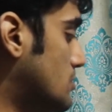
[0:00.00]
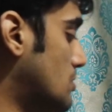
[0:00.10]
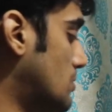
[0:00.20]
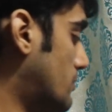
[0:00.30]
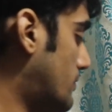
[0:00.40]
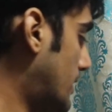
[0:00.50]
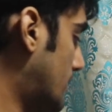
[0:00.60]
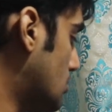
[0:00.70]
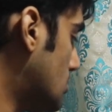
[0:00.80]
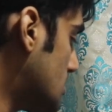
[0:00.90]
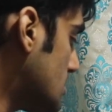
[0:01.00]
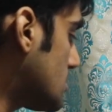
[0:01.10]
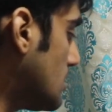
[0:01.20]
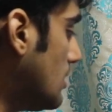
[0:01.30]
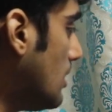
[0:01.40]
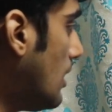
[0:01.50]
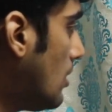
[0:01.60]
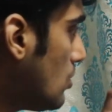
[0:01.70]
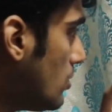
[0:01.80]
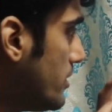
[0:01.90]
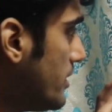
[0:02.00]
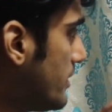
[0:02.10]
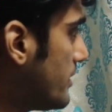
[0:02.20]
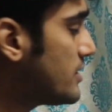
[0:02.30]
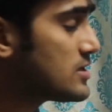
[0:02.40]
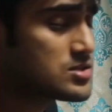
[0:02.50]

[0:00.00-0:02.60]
So fine, so this is how the internet is